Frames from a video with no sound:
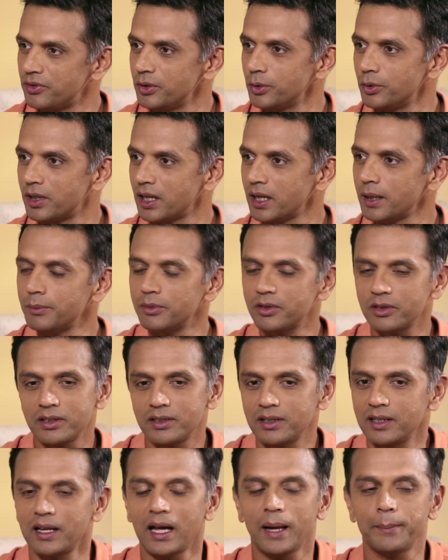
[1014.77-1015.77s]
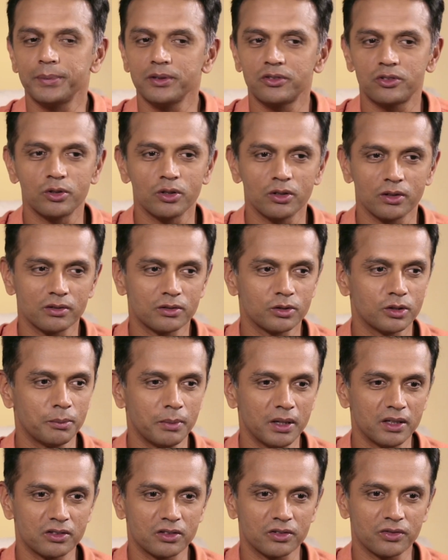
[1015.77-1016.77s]
So it happens to the best of us.
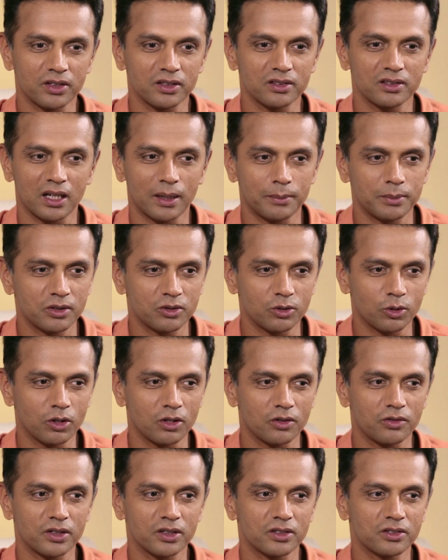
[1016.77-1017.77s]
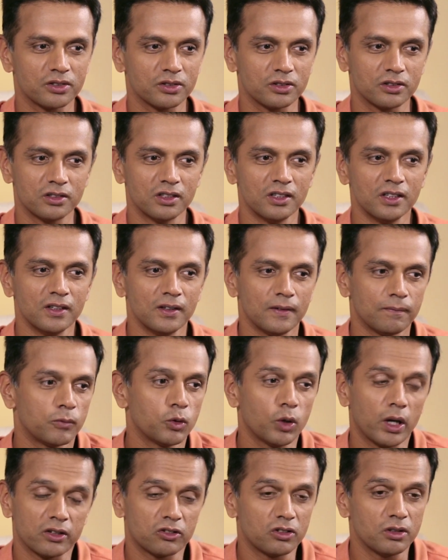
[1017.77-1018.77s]
It happens to all of us. So, no, actually,
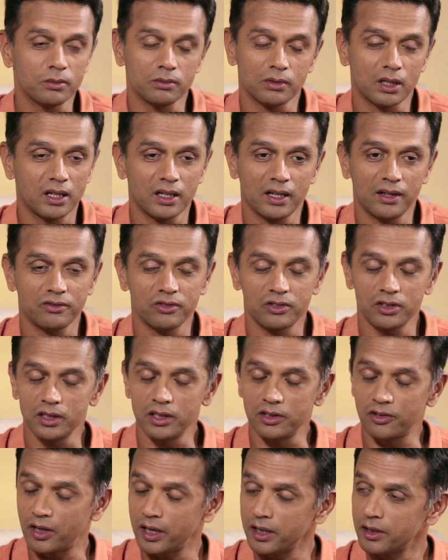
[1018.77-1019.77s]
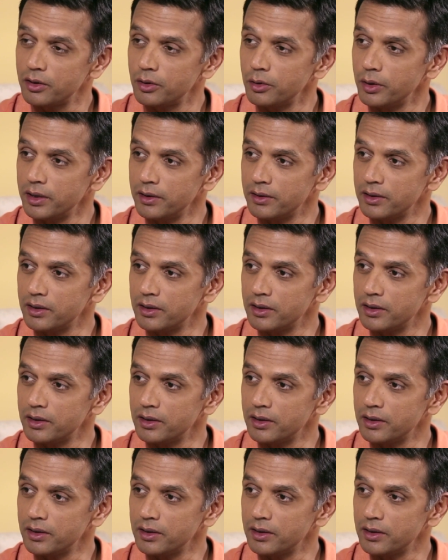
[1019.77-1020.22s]
I haven't really tried to do anything different.